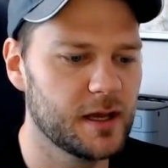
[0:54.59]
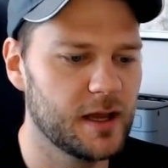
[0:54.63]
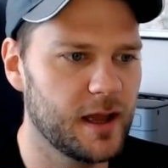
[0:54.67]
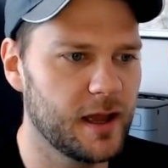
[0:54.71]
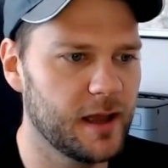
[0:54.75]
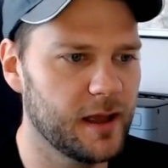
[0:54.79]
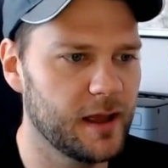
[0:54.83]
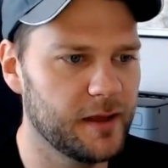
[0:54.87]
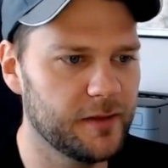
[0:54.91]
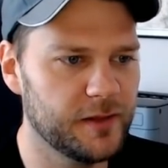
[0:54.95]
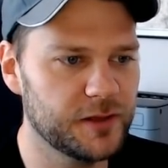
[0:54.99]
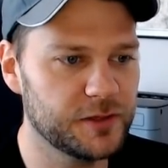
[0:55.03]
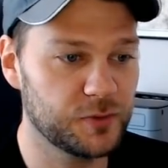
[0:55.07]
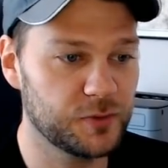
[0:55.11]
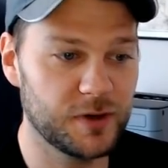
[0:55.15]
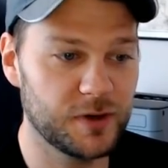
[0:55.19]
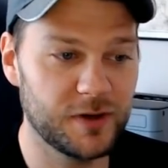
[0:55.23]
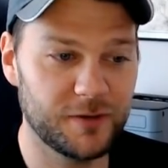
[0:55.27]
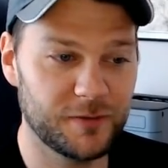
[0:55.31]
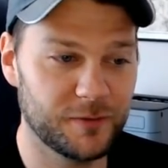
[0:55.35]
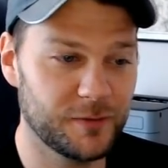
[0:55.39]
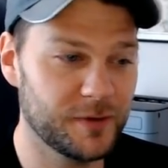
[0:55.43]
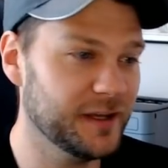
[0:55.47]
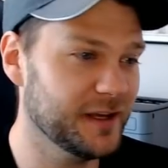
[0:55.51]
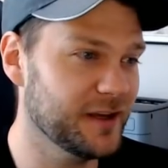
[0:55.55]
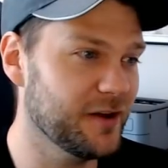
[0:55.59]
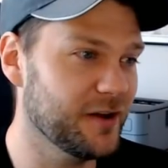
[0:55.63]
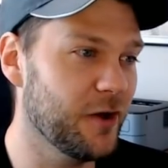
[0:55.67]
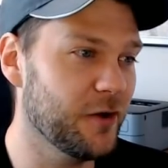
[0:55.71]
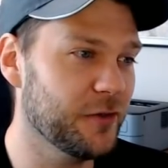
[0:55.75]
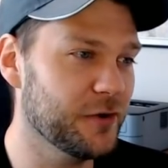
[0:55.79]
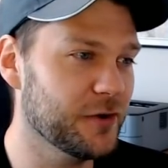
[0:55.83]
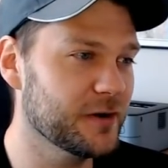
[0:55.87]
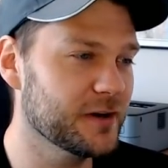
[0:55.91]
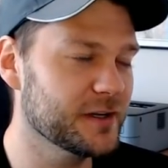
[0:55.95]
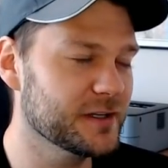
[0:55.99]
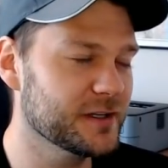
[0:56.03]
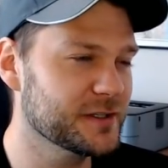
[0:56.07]
And that's really all
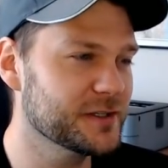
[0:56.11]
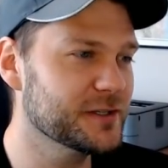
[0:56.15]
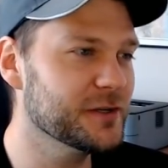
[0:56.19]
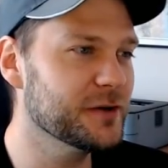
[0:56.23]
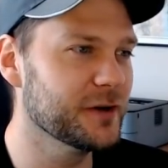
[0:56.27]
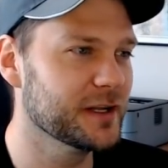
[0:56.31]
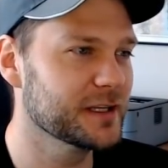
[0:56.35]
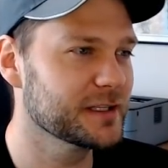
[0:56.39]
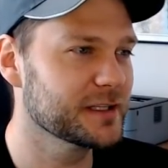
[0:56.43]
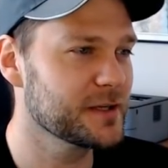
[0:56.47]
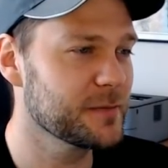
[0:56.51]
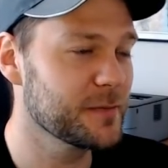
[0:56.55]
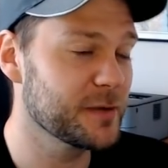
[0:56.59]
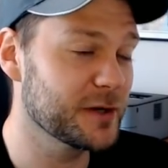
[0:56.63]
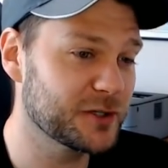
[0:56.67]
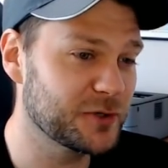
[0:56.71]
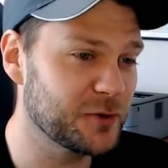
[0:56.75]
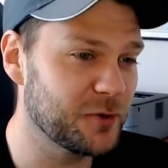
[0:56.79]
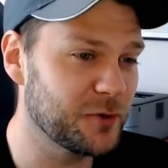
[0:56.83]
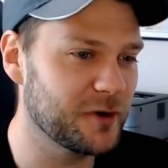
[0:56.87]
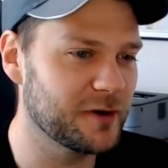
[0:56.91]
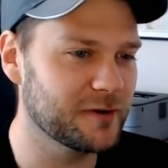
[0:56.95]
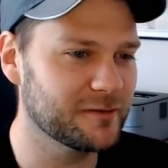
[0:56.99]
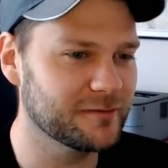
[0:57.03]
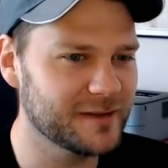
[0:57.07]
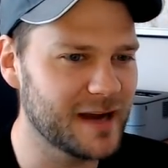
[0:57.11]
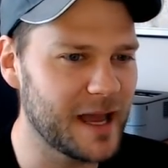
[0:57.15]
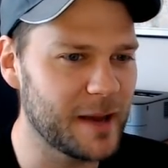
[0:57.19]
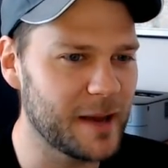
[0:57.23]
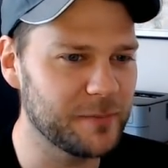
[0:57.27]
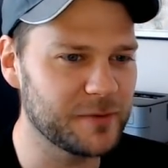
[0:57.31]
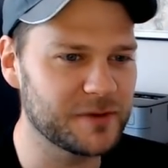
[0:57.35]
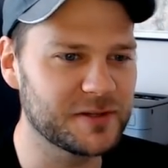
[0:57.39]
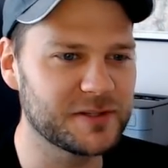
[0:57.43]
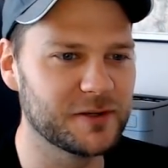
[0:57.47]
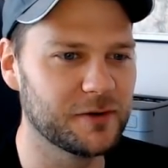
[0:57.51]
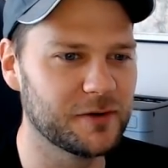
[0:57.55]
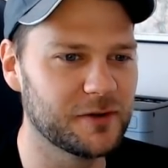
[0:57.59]
there is to it. It's going to be a short
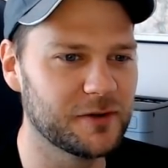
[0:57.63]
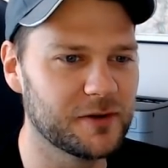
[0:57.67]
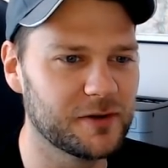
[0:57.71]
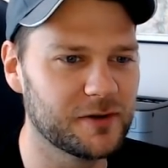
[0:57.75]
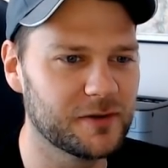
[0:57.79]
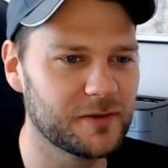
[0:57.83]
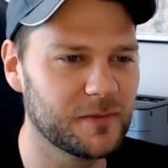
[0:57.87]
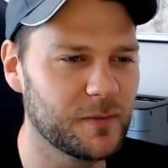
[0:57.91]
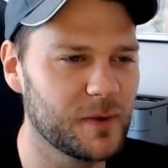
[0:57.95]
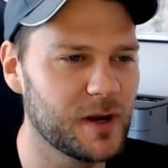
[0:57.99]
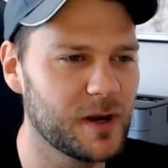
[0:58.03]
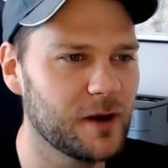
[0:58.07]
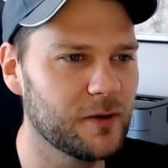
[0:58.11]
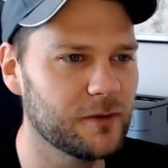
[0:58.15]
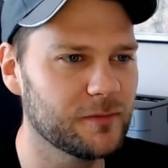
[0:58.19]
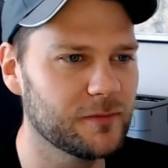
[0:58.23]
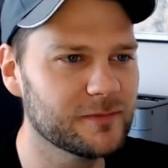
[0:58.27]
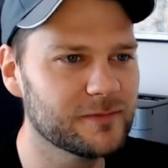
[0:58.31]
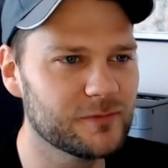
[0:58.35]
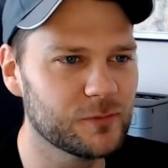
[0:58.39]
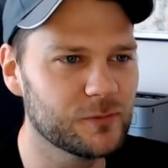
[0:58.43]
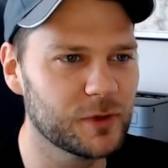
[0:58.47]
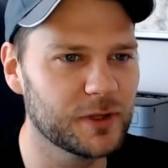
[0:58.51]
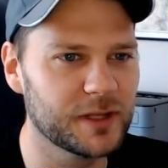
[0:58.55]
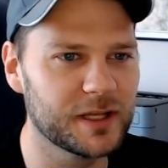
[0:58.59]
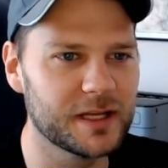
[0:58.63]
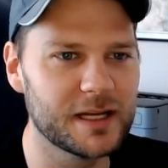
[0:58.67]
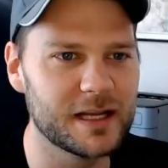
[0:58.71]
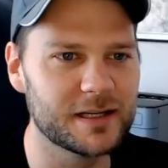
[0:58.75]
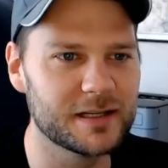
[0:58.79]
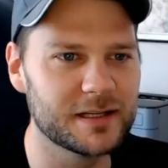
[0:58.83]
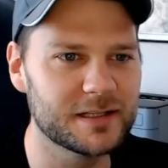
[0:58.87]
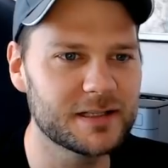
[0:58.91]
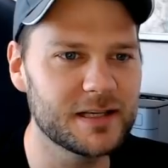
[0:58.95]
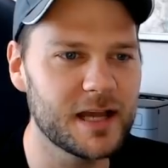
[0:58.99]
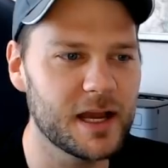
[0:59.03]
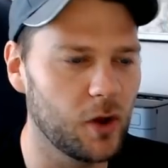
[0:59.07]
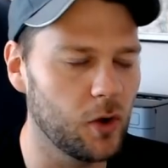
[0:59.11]
episode. There, we don't really need to
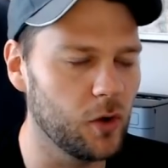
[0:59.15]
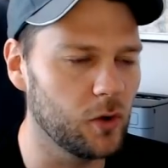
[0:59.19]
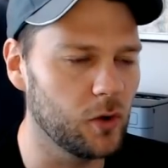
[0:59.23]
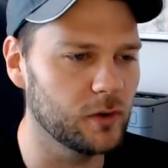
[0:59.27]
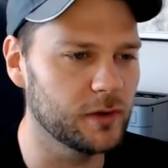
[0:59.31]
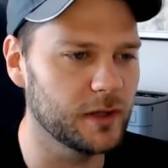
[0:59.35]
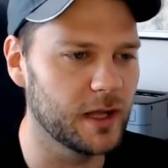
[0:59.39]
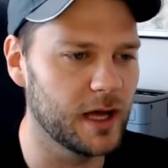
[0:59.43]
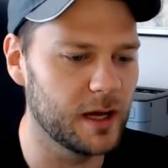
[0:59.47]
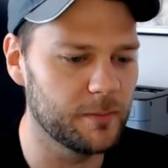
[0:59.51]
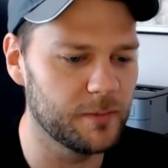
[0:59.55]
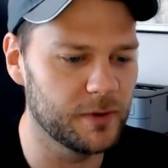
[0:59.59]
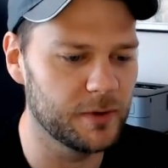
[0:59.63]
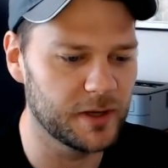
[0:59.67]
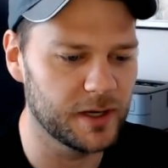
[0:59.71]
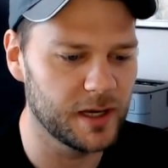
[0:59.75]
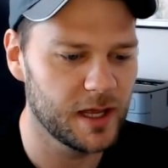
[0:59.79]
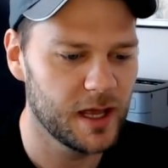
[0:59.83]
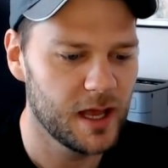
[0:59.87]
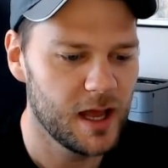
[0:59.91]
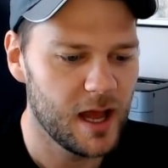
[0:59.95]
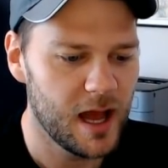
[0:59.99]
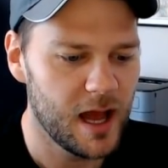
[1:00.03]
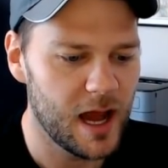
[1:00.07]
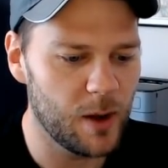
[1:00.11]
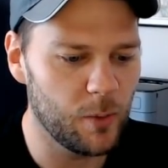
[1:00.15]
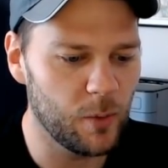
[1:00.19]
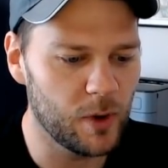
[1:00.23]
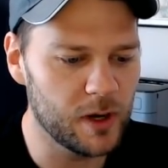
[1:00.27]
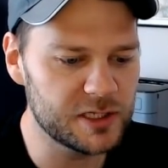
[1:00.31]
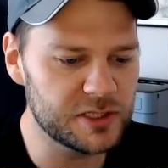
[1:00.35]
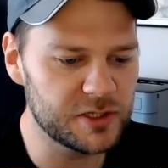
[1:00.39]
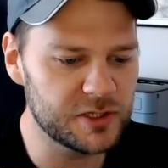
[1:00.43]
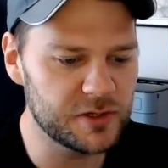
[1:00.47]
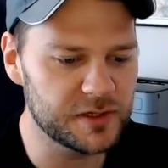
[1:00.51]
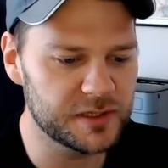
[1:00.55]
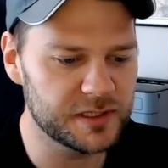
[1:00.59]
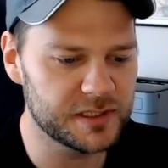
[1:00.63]
say a whole lot, but I wanted
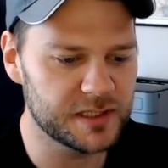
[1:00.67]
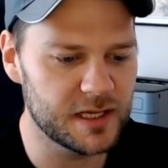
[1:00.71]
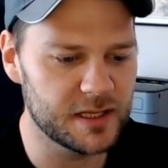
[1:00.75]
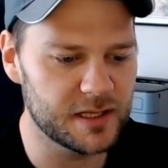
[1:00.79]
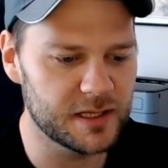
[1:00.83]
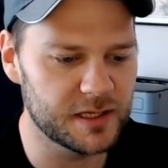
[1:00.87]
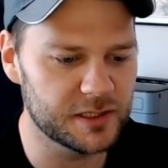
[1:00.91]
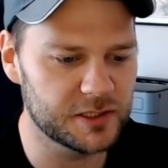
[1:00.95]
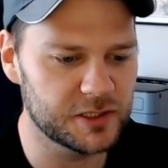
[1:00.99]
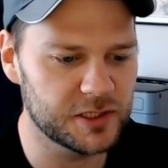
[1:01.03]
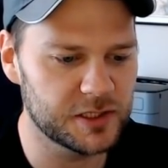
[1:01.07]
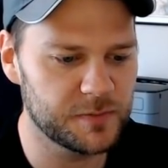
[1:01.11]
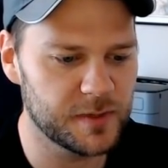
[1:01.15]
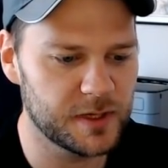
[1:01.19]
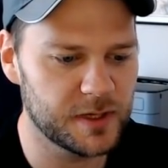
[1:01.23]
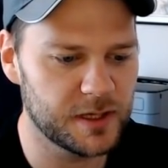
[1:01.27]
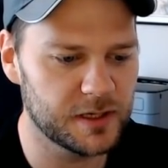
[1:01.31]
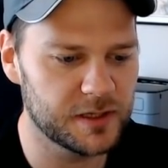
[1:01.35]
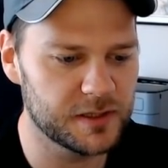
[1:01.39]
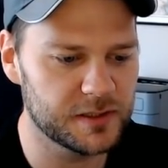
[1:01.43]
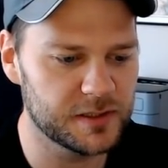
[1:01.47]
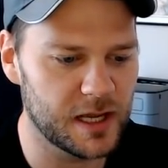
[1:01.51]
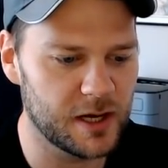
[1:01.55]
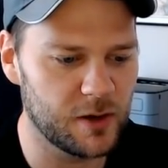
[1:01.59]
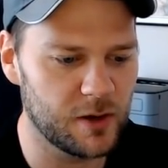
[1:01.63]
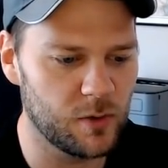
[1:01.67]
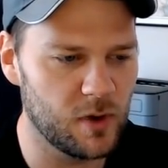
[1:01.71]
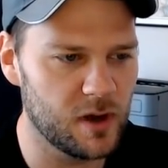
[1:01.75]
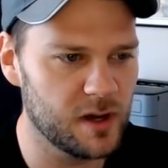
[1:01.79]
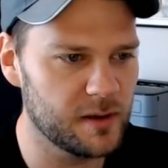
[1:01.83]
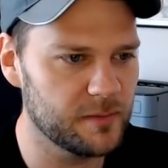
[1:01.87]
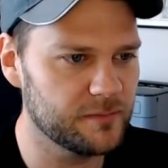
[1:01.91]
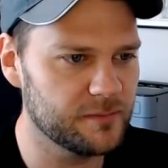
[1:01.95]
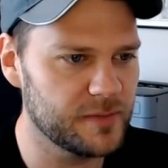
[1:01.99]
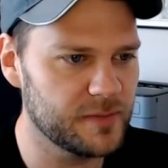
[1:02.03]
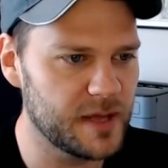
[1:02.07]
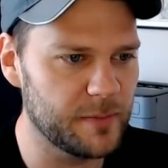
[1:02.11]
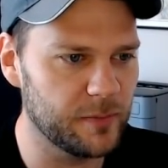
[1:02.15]
you to see this just because I don't want
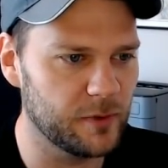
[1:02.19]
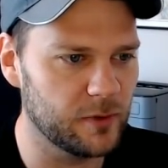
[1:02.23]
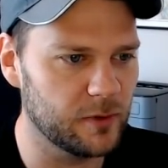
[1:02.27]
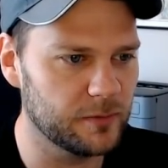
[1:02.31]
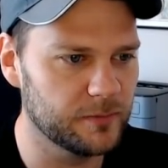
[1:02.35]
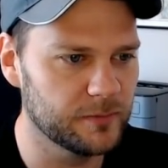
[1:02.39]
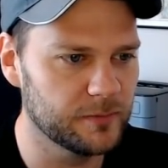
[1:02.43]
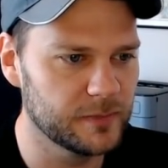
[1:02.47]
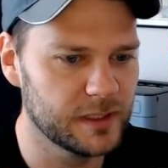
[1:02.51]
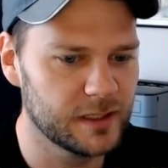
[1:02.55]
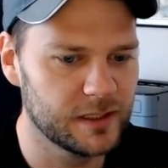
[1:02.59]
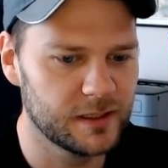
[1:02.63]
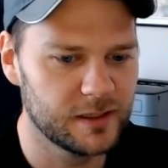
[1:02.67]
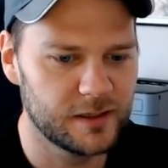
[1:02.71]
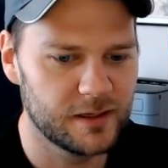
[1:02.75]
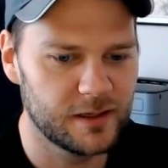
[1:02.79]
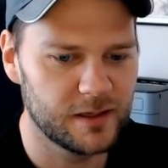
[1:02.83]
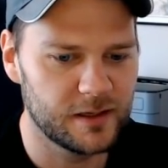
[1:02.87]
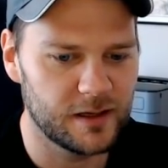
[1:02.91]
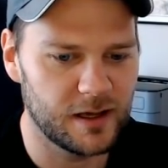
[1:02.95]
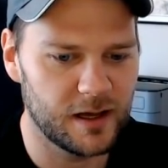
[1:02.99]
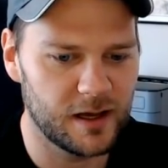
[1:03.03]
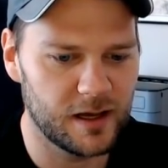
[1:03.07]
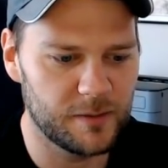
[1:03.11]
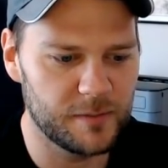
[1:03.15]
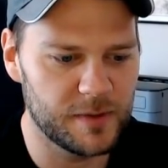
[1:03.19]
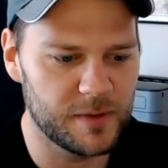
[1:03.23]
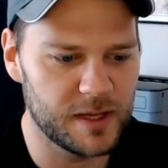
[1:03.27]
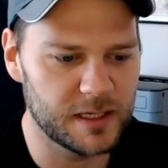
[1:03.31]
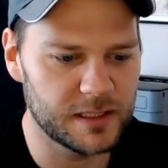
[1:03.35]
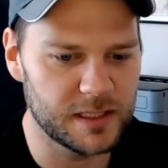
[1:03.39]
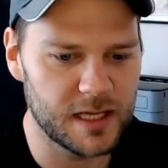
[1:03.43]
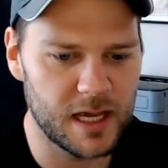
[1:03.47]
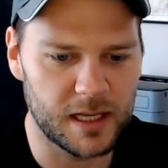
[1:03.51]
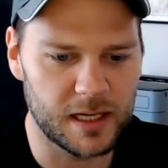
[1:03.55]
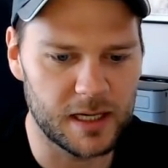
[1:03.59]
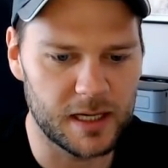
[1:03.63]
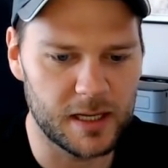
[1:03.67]
people uh, being
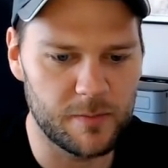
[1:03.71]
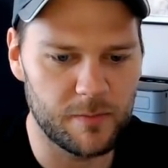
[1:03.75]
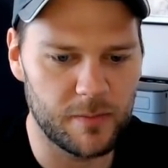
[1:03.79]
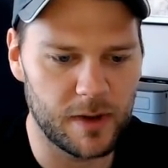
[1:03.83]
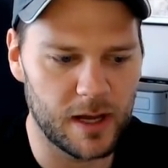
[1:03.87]
taken in by